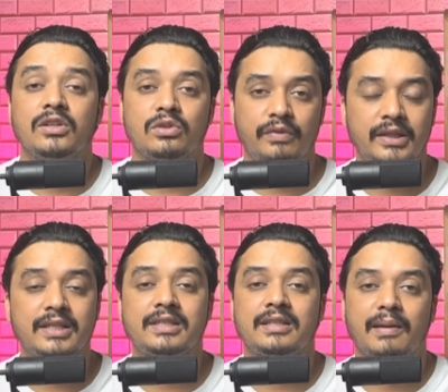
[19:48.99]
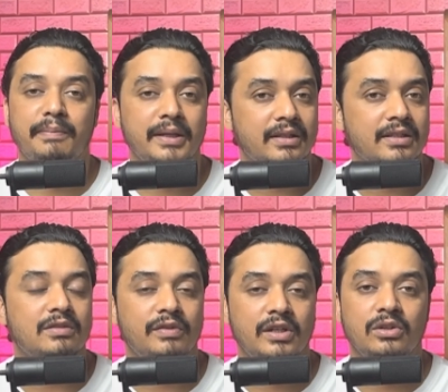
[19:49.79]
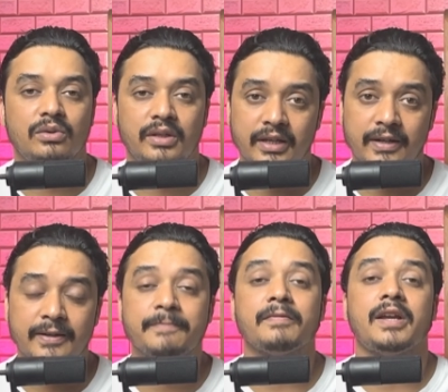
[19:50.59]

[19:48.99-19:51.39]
So with this, wrapping this video here,